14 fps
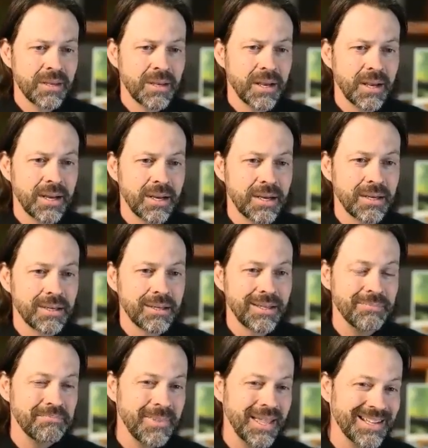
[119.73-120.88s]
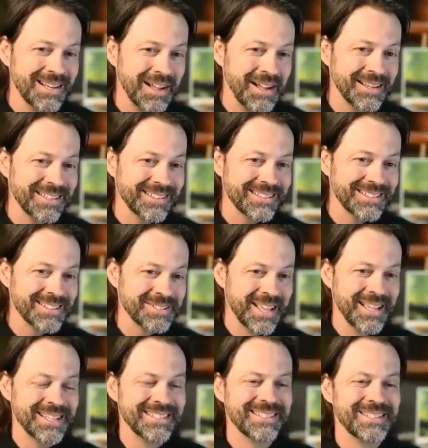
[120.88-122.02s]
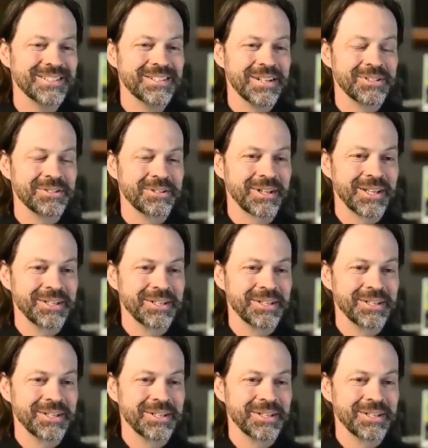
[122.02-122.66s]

Uh, it may not, okay, it doesn't look like